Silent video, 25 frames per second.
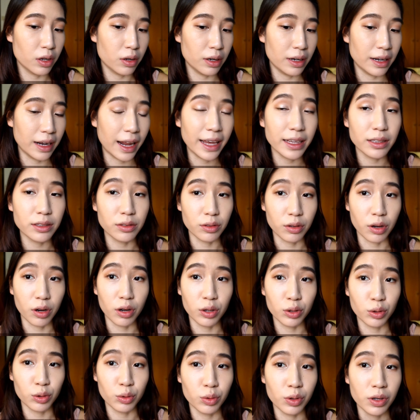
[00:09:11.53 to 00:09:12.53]
like to
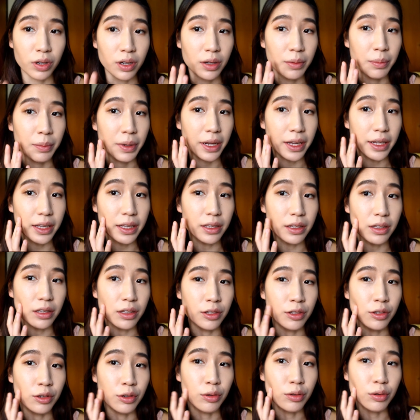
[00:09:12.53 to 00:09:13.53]
contour but
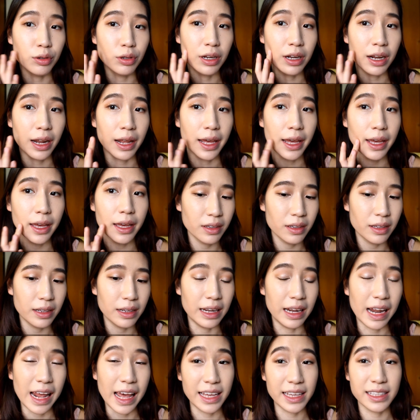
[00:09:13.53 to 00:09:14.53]
you don't like
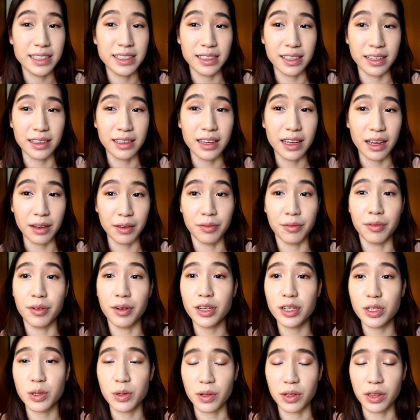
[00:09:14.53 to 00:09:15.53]
lesser
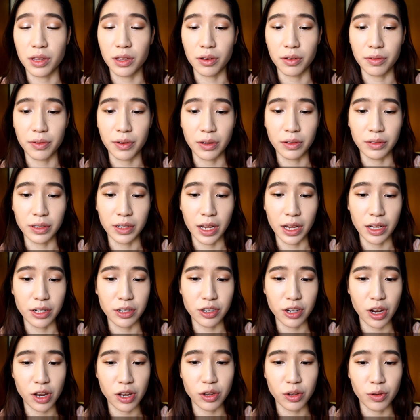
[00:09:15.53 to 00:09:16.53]
coverage with your
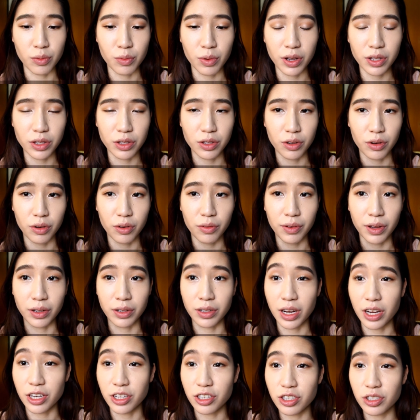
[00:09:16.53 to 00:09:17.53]
foundation, you want your
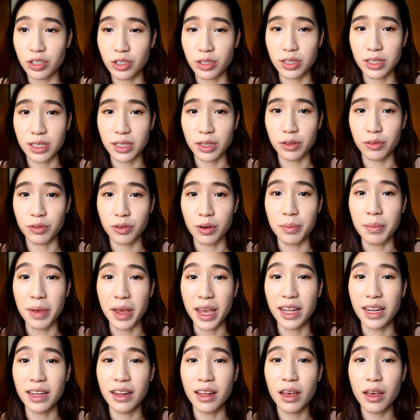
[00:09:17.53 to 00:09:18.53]
foundation to still
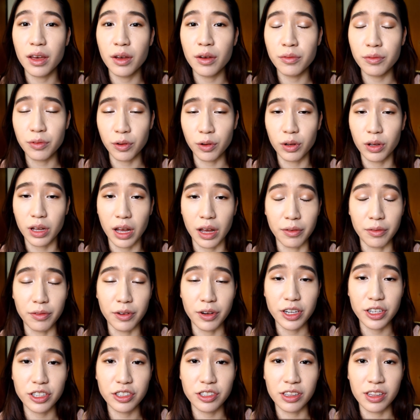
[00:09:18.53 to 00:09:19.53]
remain full coverage.